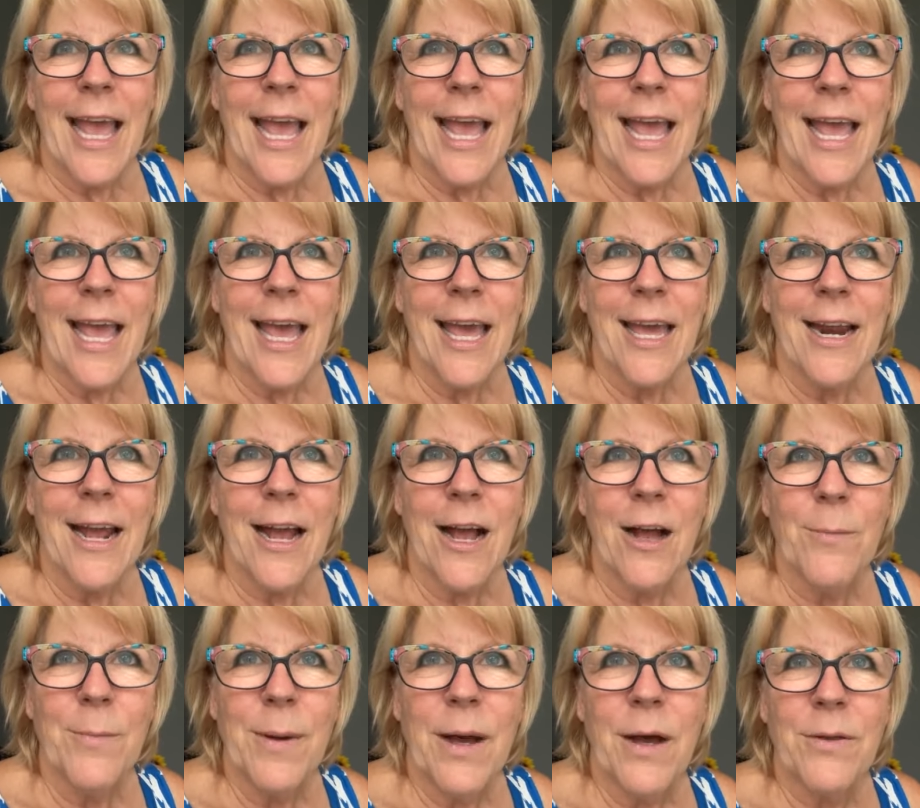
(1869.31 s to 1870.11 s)
And
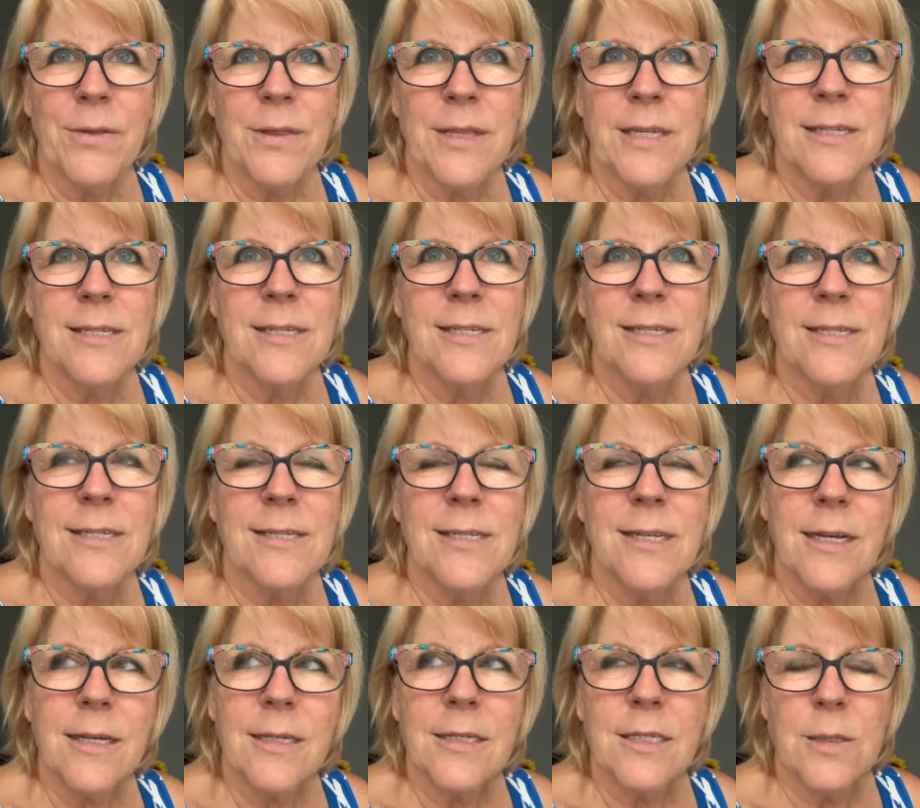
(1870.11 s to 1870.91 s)
how about the
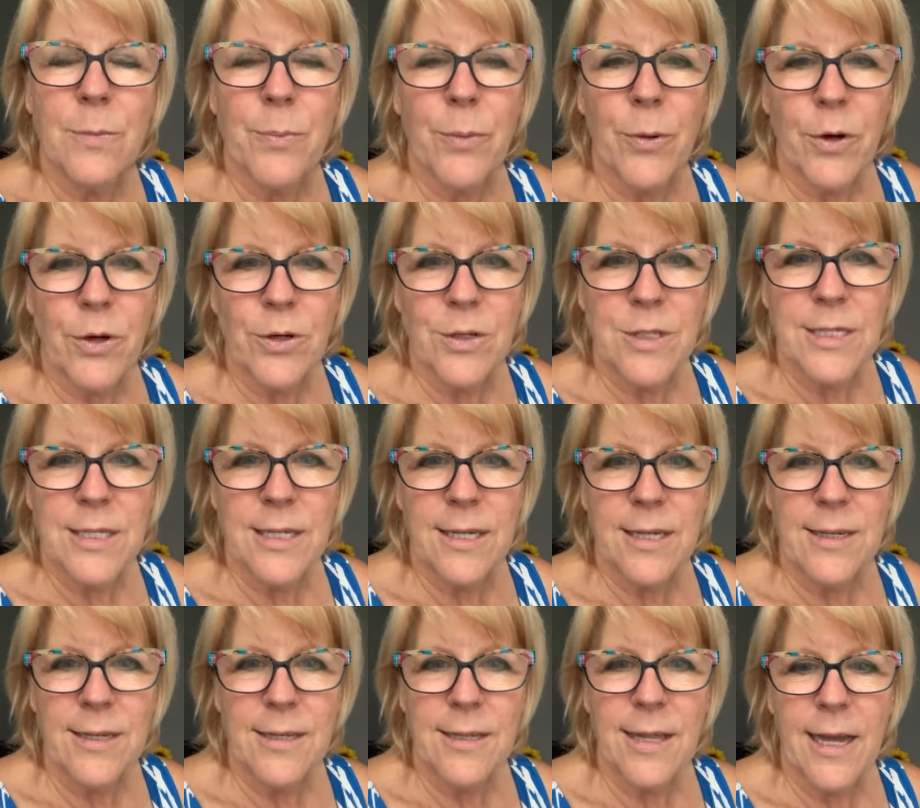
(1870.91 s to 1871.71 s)
sixth
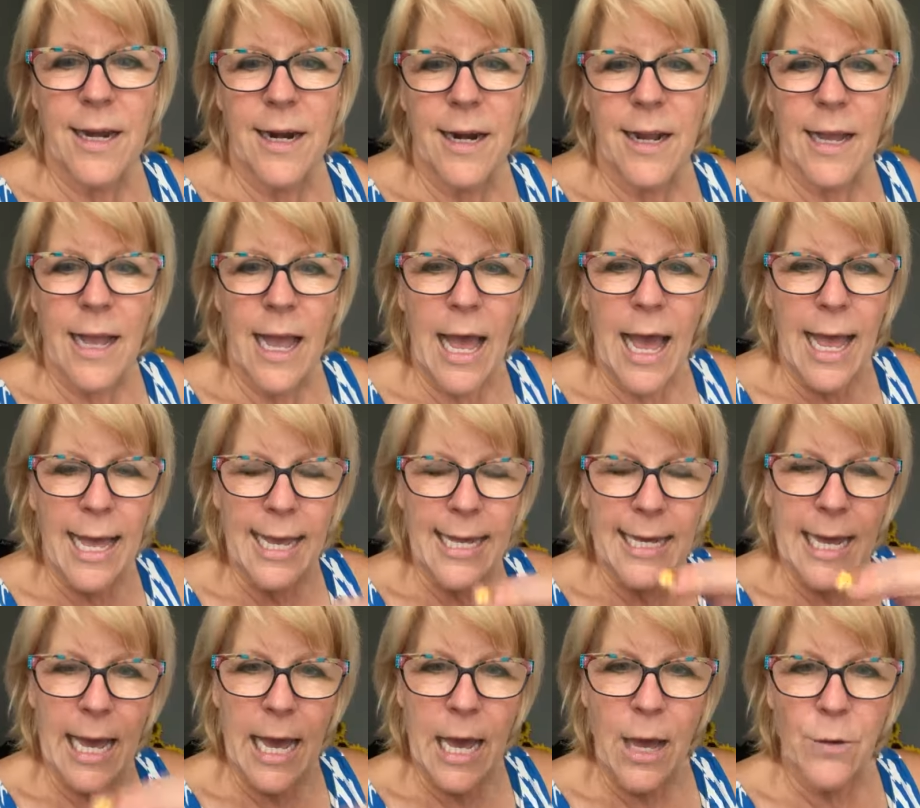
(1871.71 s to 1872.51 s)
person that
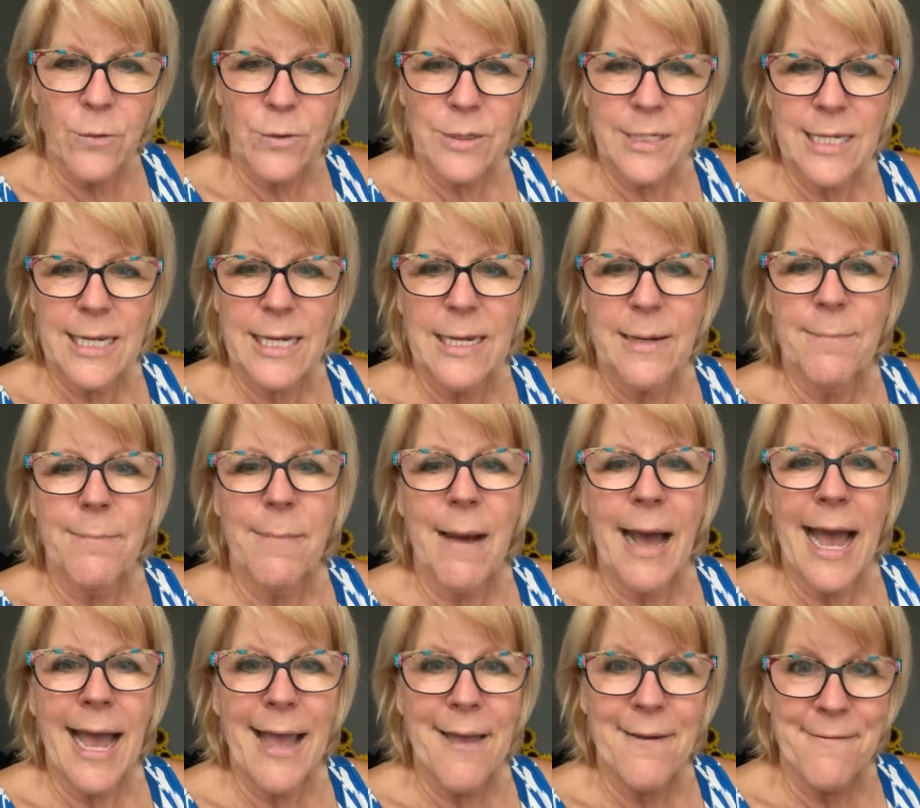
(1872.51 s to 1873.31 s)
I count in
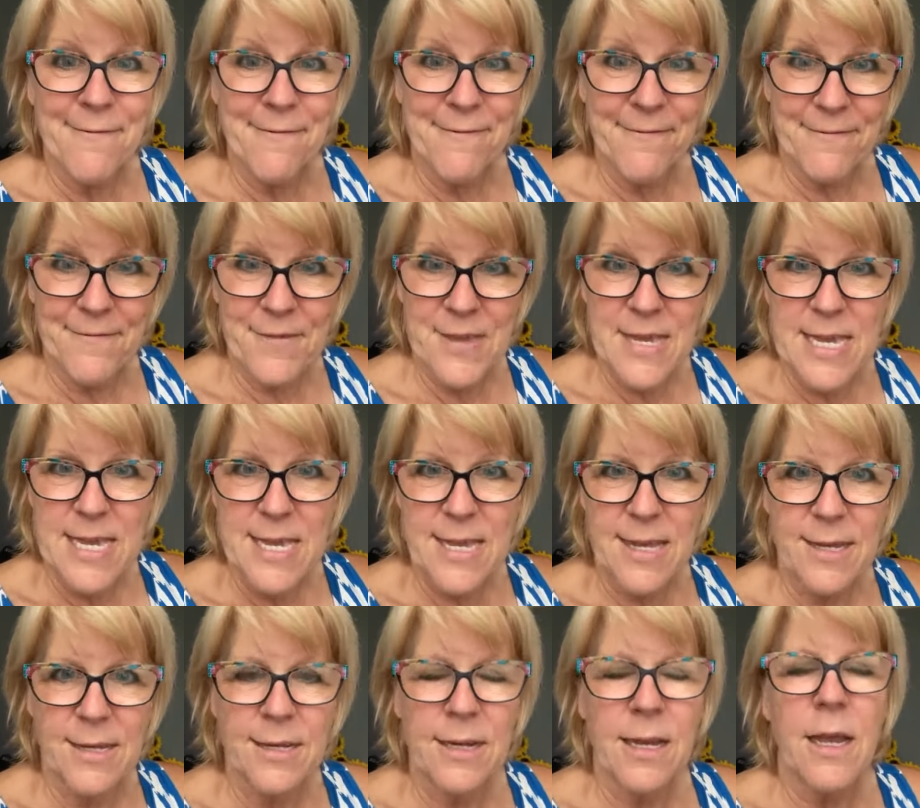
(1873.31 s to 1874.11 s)
my
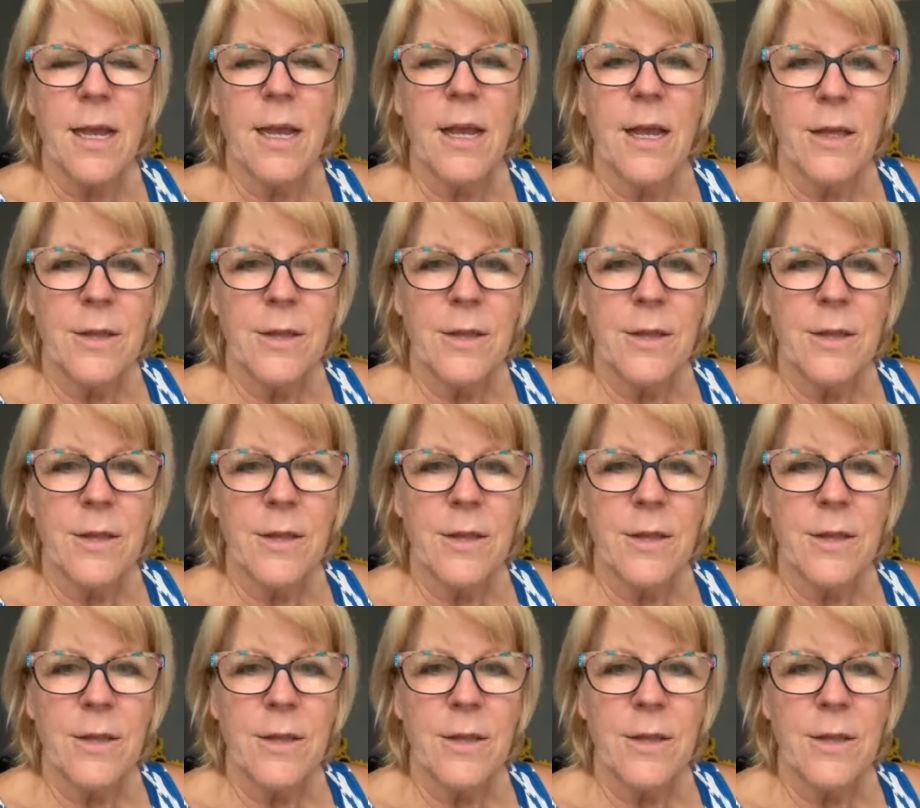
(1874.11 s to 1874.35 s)
feed